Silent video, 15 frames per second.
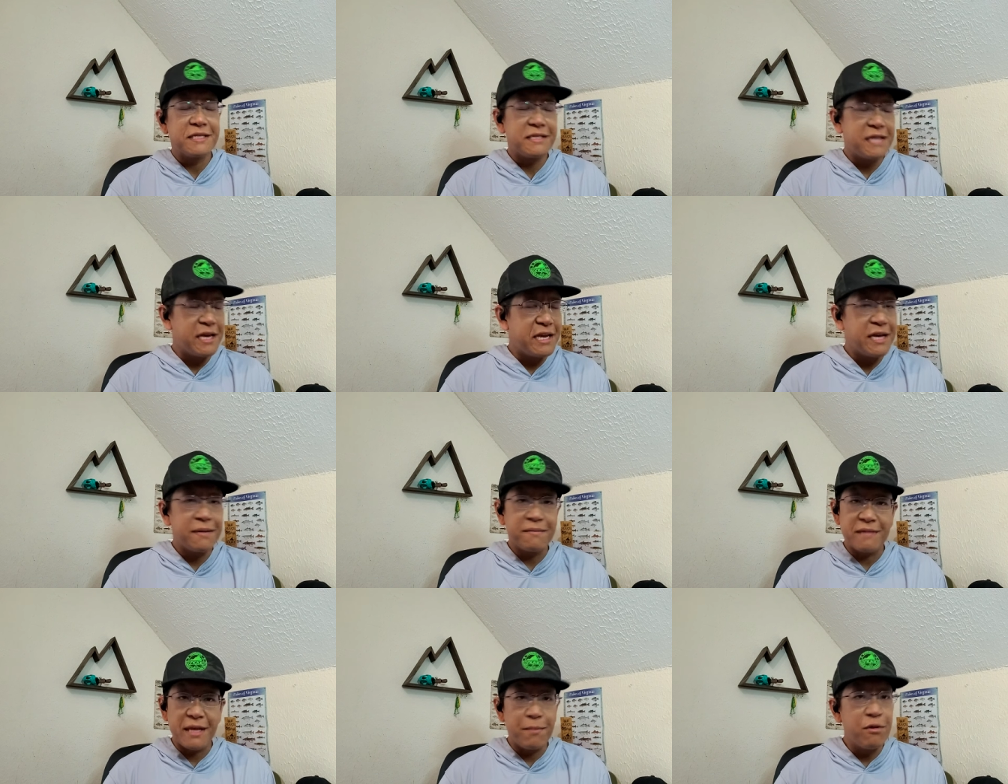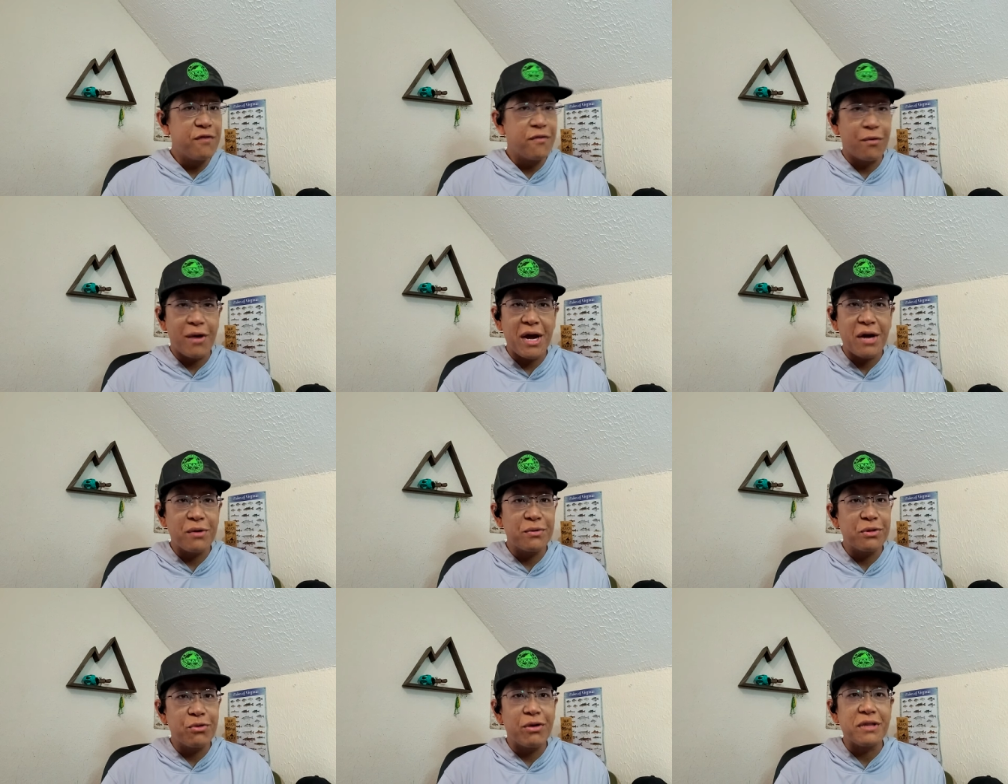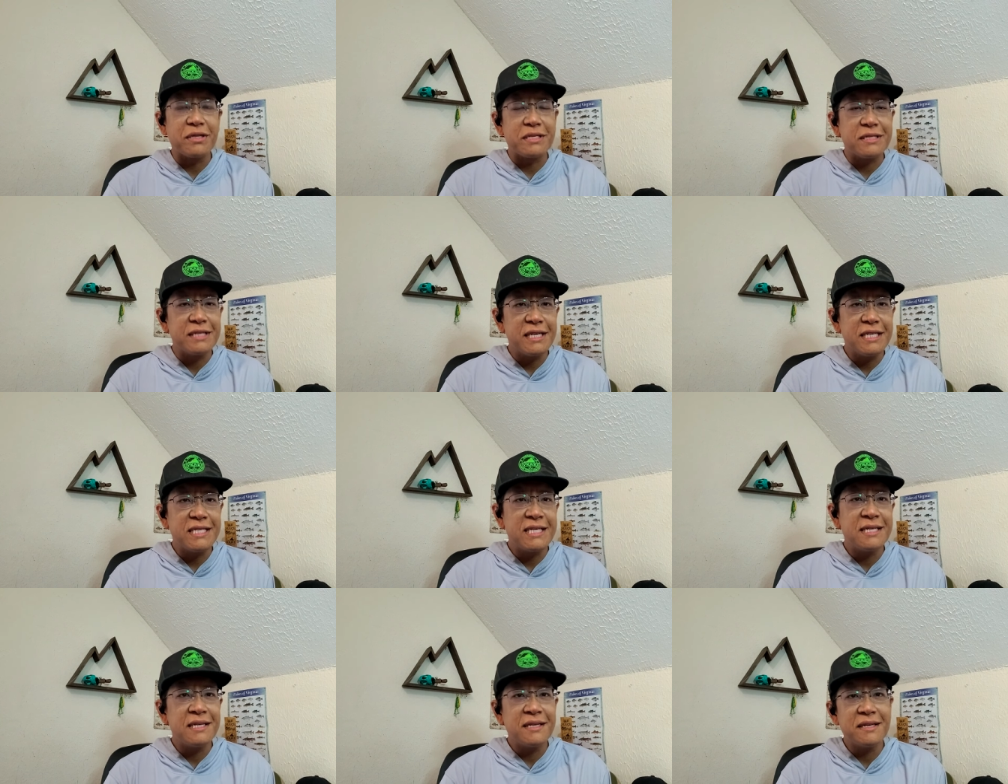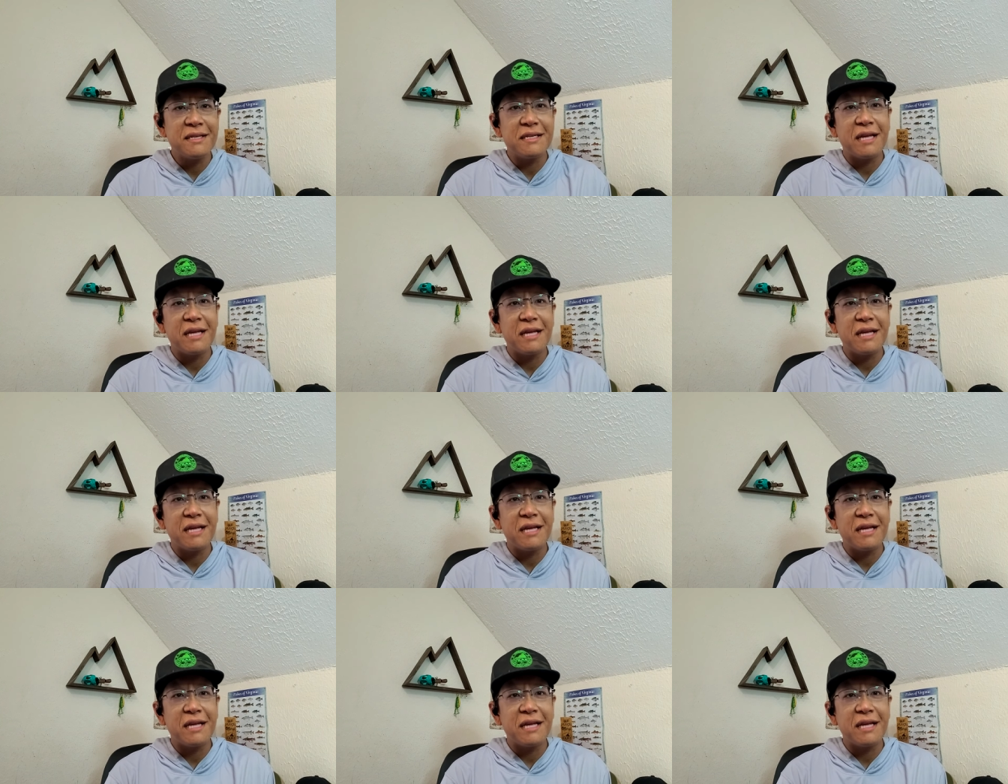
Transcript: snakehead, they move around throughout the season.